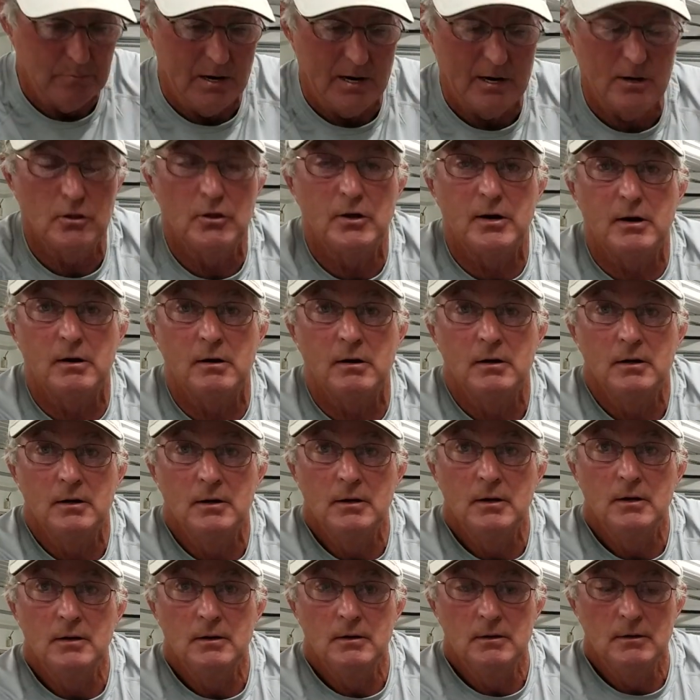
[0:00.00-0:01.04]
better than a
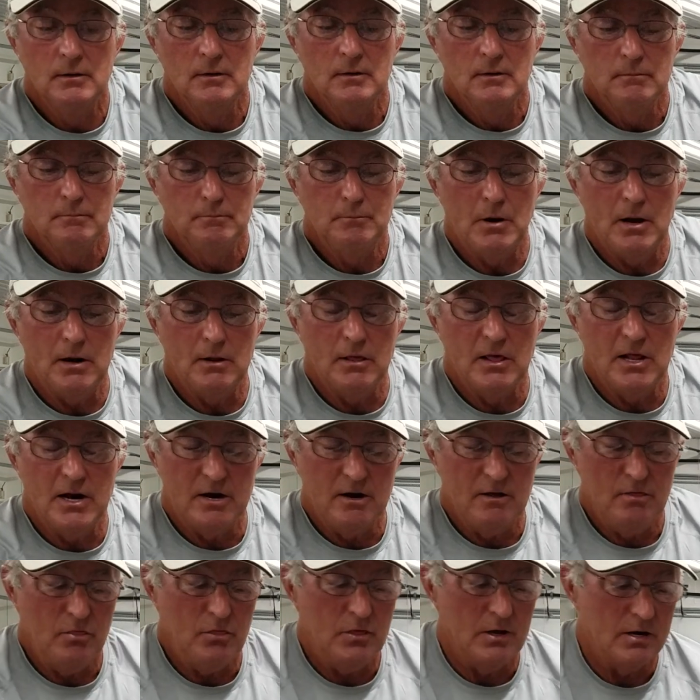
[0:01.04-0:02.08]
better than
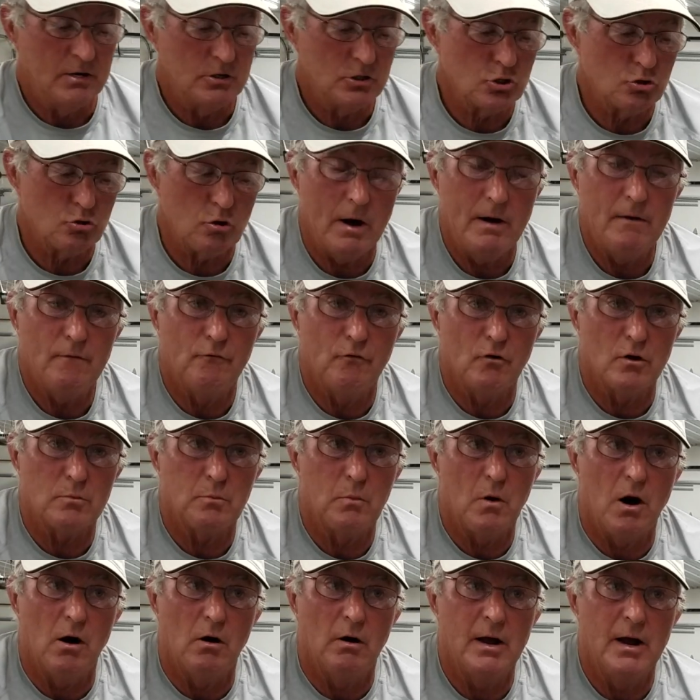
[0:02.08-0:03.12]
a, than a straight
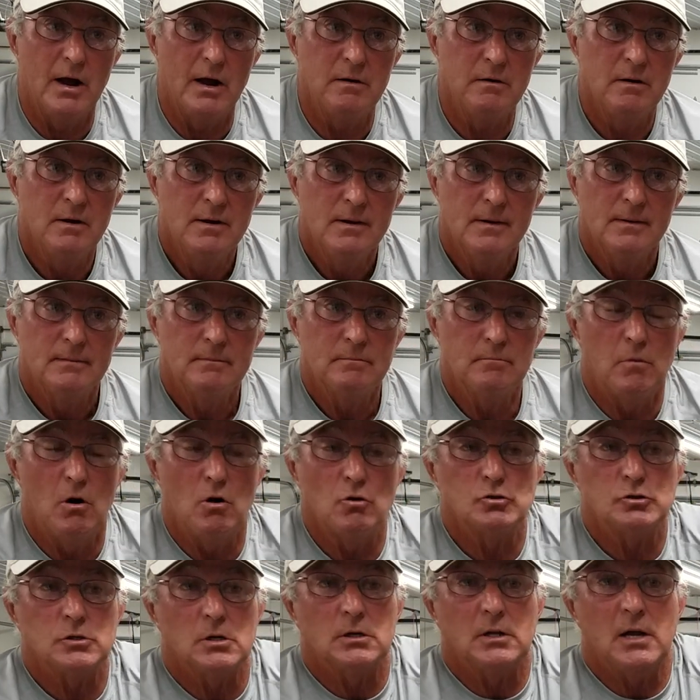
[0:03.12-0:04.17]
football head.
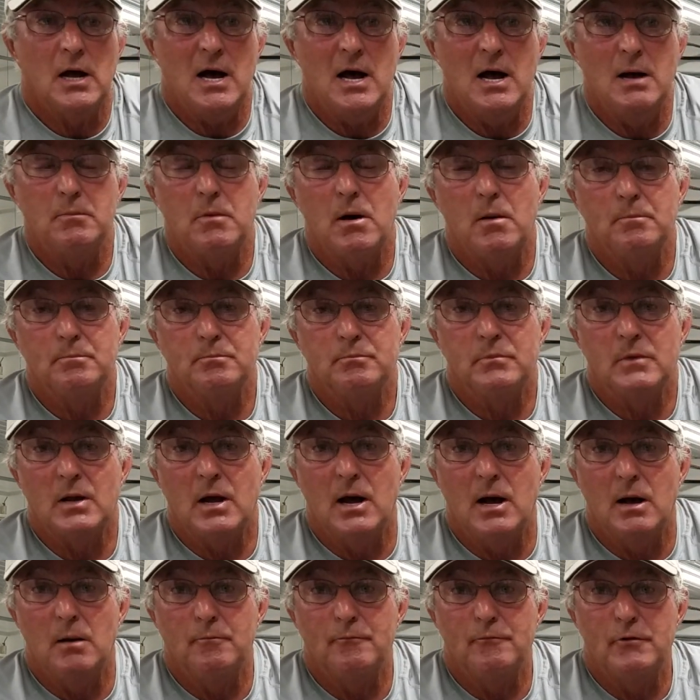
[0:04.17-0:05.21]
Most of the time I'm,
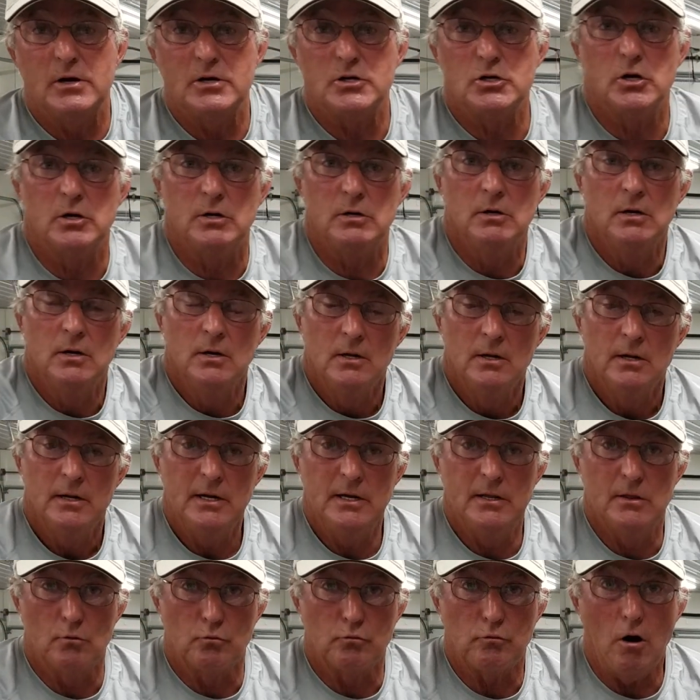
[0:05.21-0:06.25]
I'm fishing
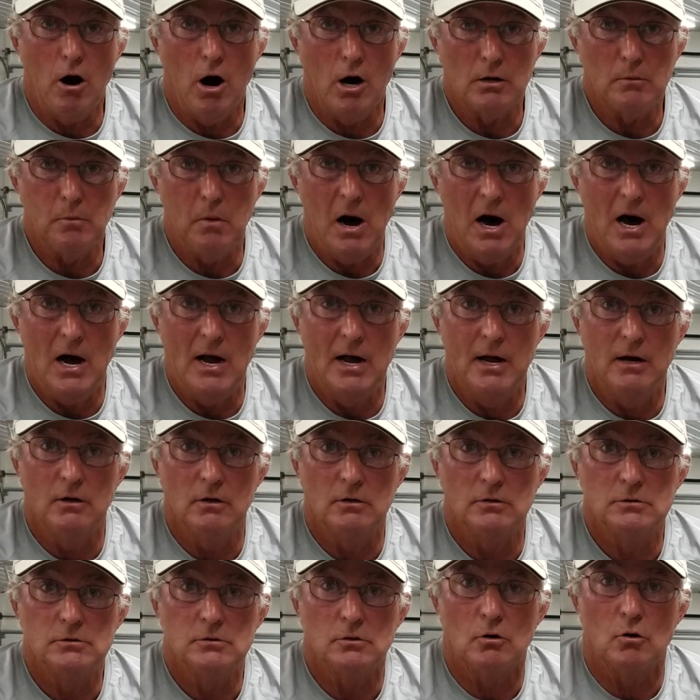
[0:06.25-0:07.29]
either rock
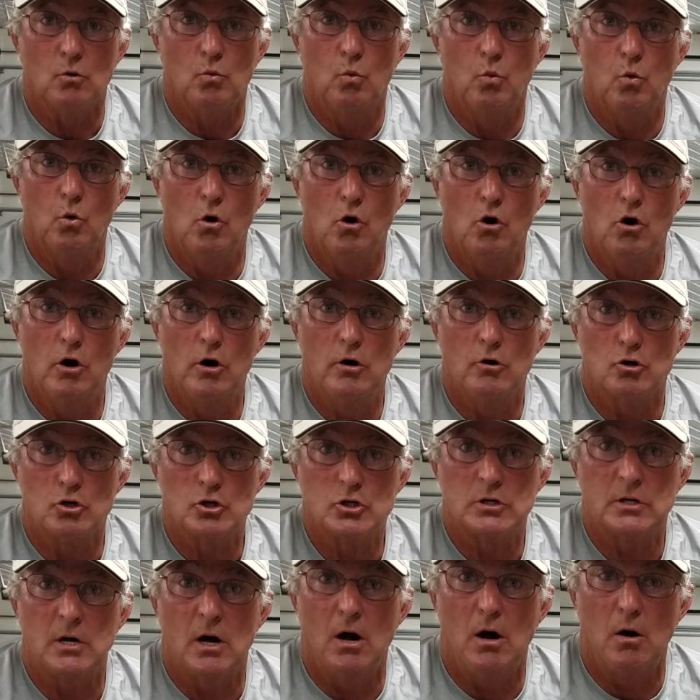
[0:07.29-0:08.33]
piles or wood or
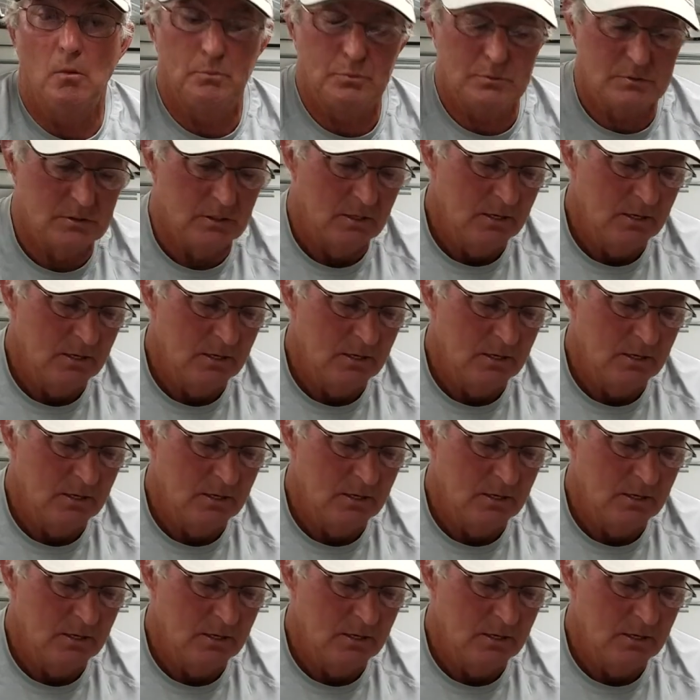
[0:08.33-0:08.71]
stumps